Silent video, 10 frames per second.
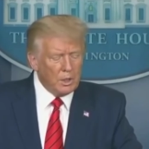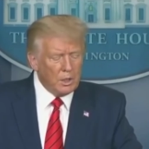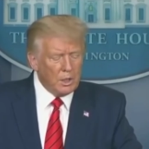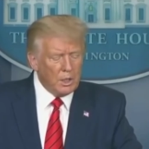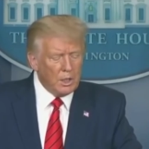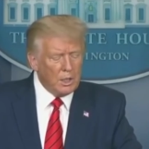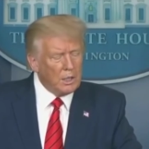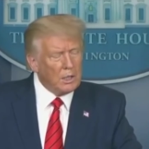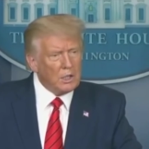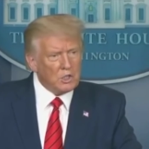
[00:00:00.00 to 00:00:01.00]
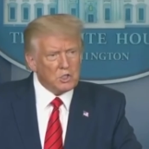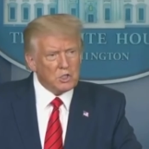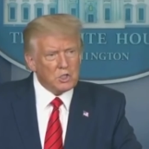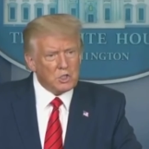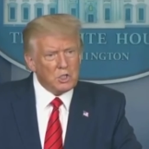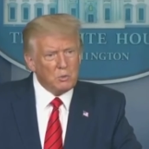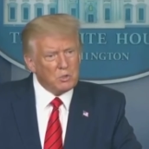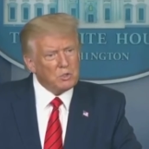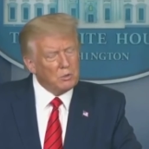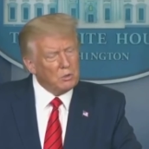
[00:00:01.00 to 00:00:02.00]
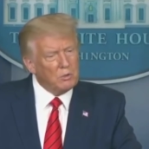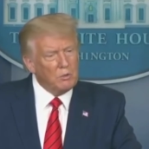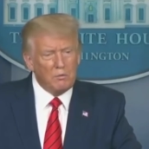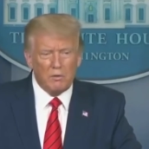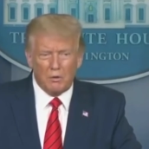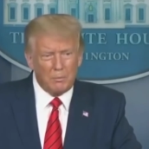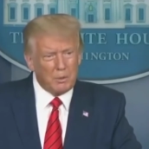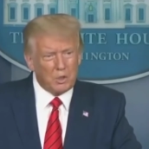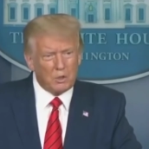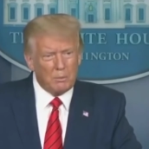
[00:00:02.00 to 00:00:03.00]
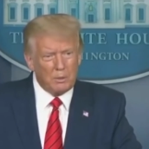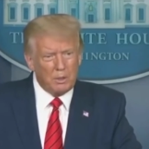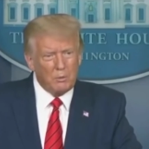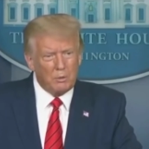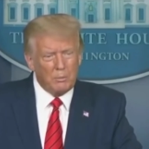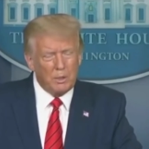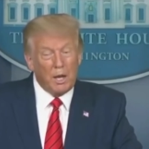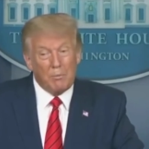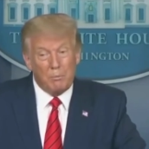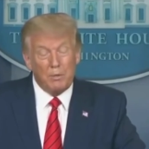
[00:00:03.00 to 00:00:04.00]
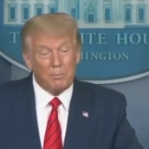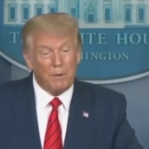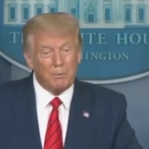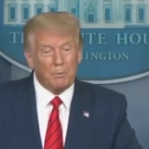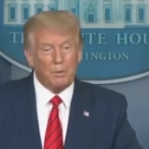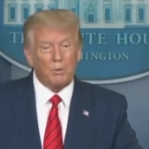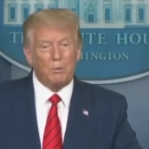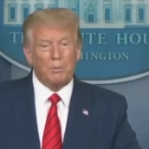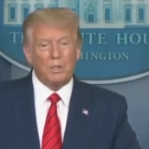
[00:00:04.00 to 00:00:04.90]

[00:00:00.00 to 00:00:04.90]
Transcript: I guess he was in very big trouble. He would have been, I, he probably would have been